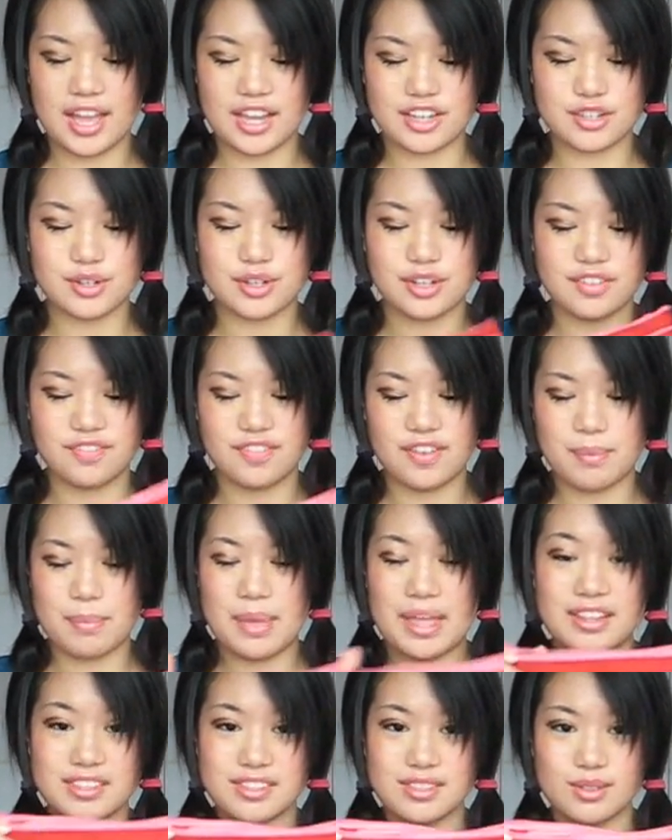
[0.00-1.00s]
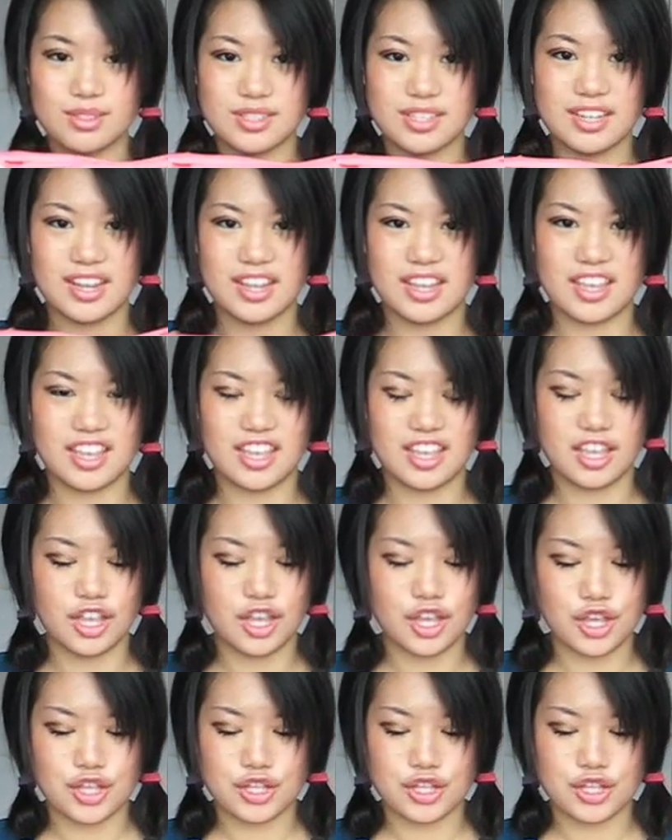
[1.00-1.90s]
and you could fit pencils in here,